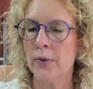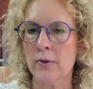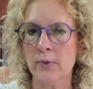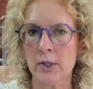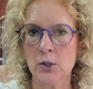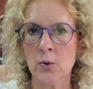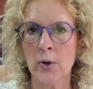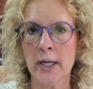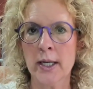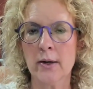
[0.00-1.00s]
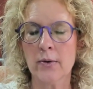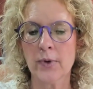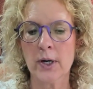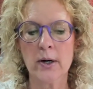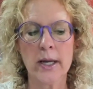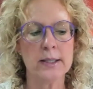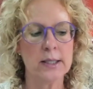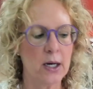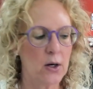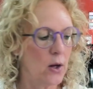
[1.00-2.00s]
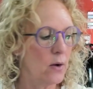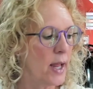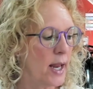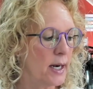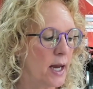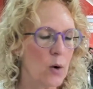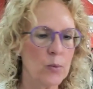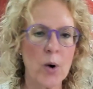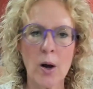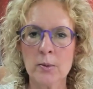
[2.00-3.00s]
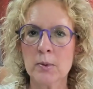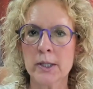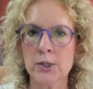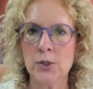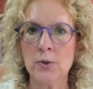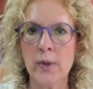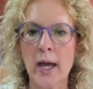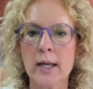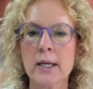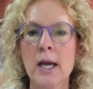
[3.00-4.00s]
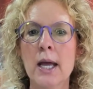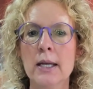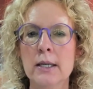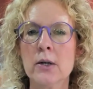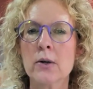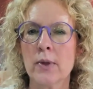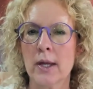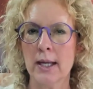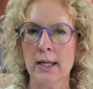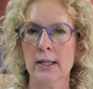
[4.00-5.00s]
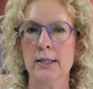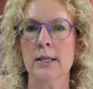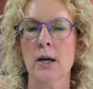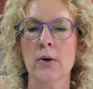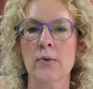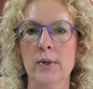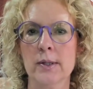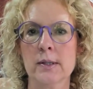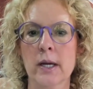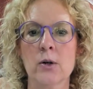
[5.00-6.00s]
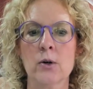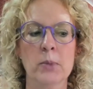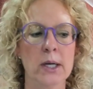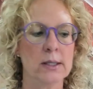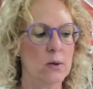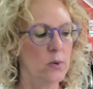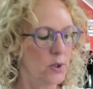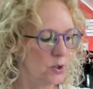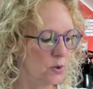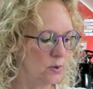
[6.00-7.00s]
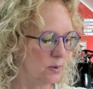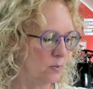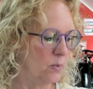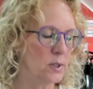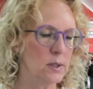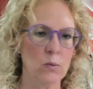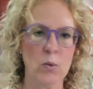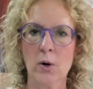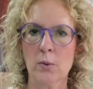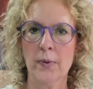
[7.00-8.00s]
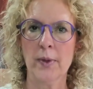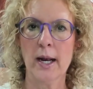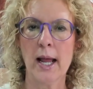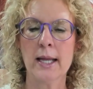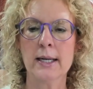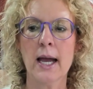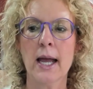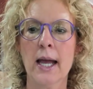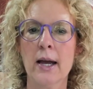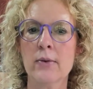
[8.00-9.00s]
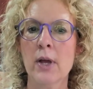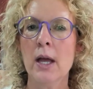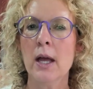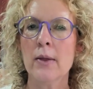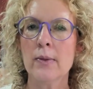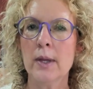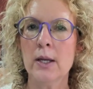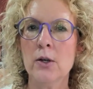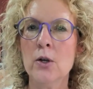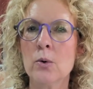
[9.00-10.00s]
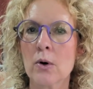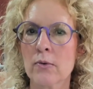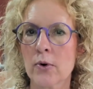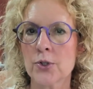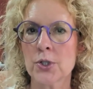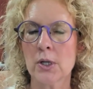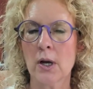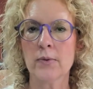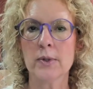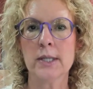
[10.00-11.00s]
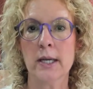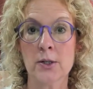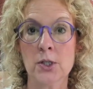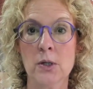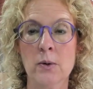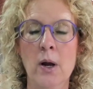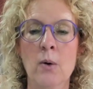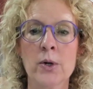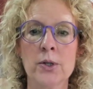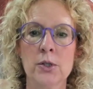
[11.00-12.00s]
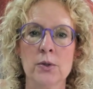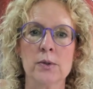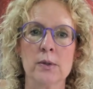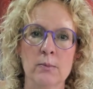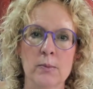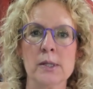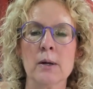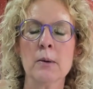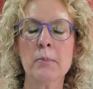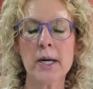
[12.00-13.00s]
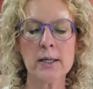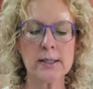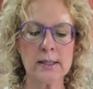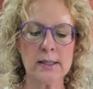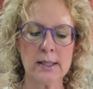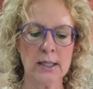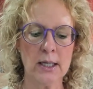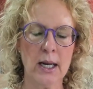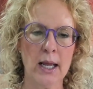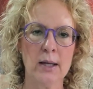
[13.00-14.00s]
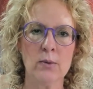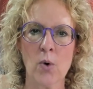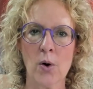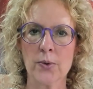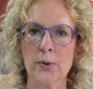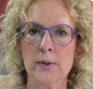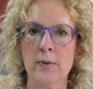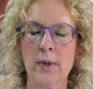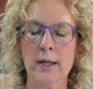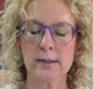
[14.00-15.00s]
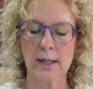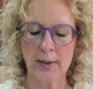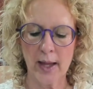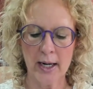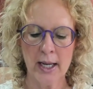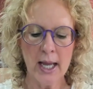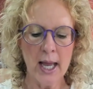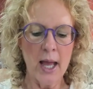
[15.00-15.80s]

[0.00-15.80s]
with the Victorian Fairy Tarot, and I'll probably do that near the end of this cycle because I want to do some work with it. And I have the newer version of the deck too, and I want to do some comparisons and walkthroughs and things like that.